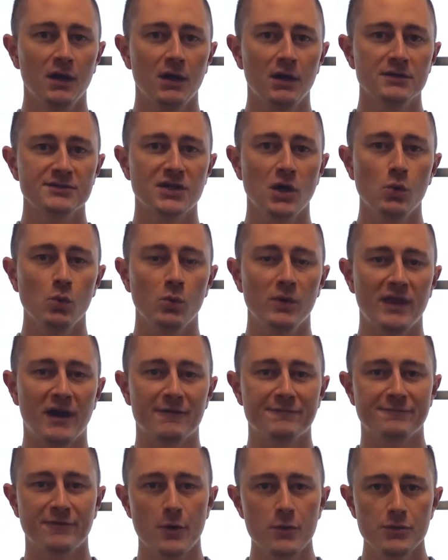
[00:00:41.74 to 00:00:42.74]
So
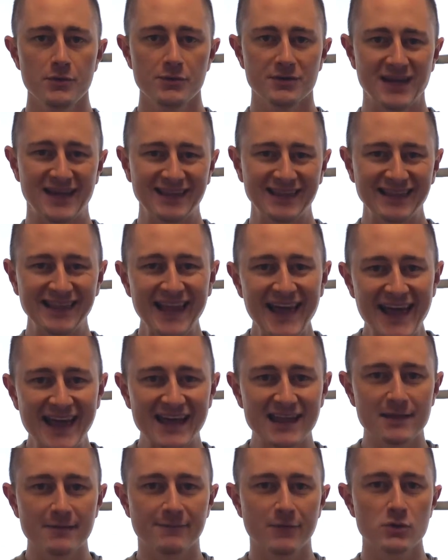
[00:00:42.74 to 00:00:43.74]
without further
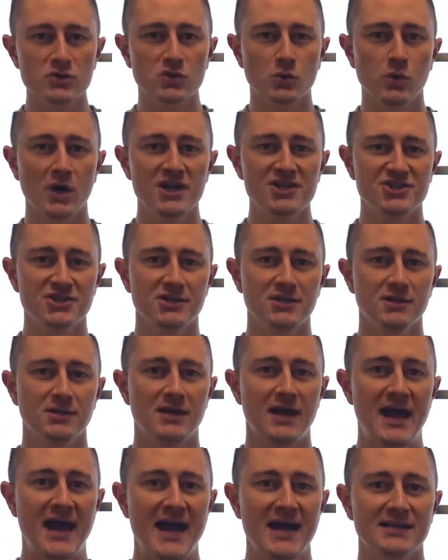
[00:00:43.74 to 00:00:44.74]
delay, the first question
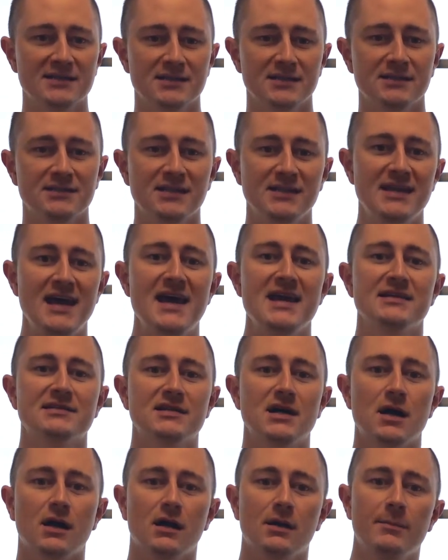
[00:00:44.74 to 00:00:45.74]
asked today is
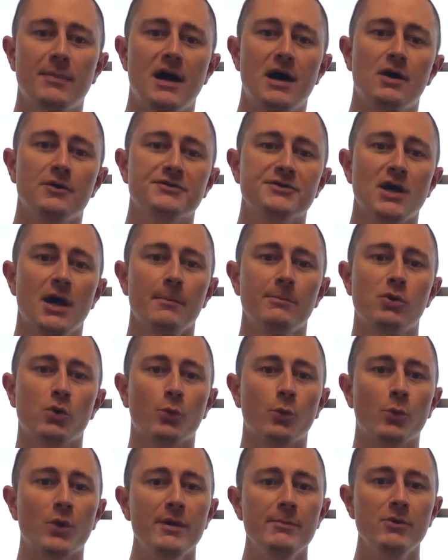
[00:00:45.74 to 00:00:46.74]
talking about
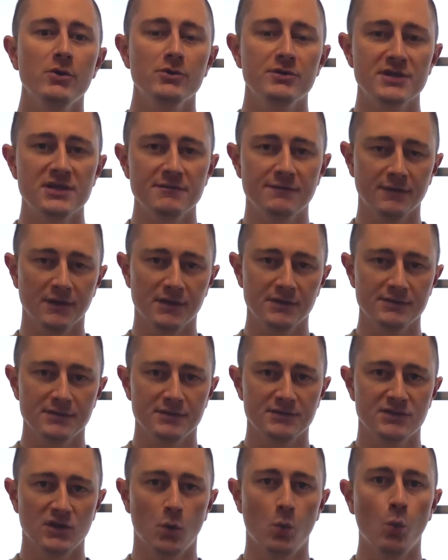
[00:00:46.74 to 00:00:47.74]
perimeter defense.
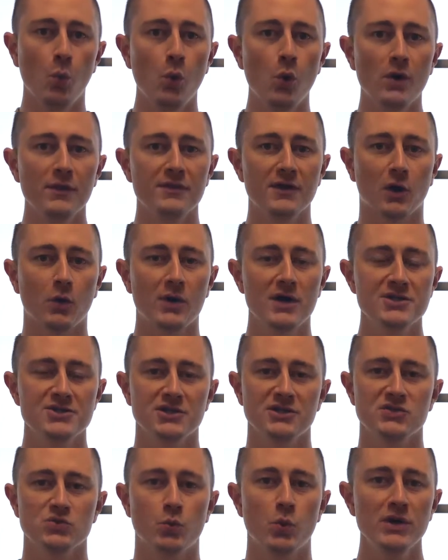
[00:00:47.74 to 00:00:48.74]
So the
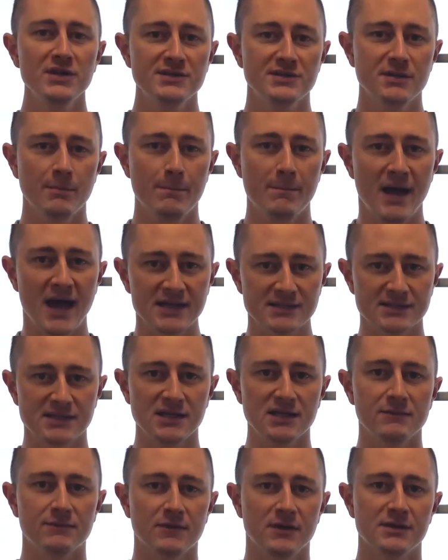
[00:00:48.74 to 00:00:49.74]
question is, what is the best
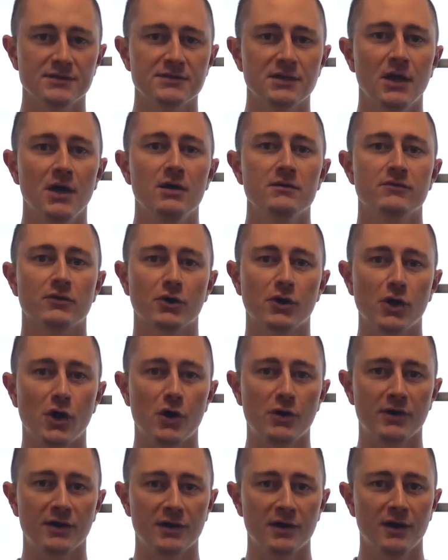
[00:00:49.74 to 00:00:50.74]
defense for
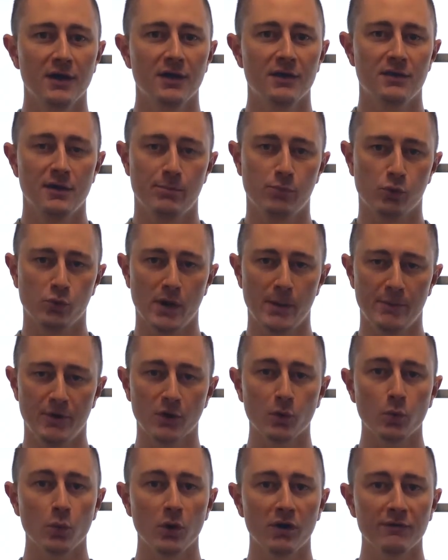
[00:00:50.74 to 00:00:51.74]
guarding the
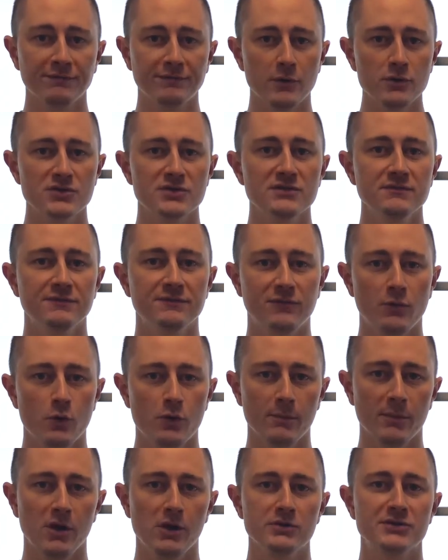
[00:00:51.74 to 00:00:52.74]
perimeter? Well, first and
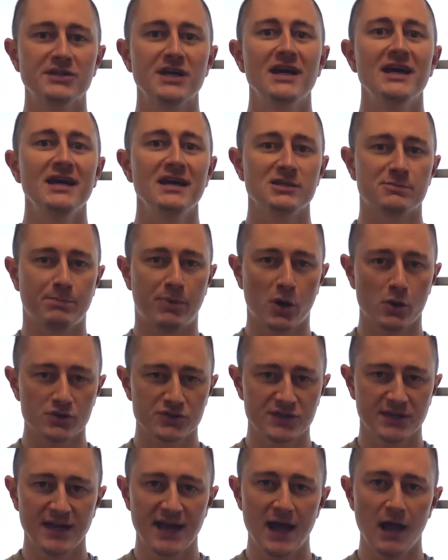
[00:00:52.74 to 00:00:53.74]
foremost is
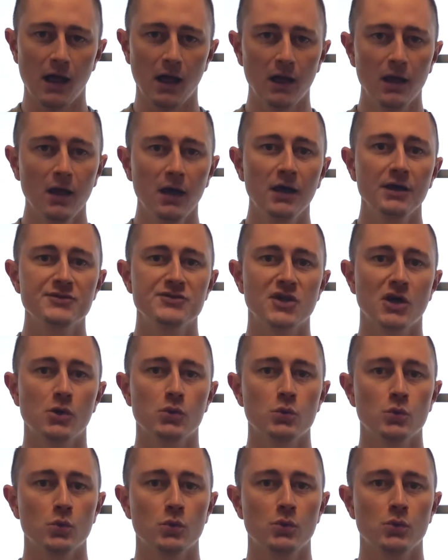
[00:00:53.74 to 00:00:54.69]
personnel. So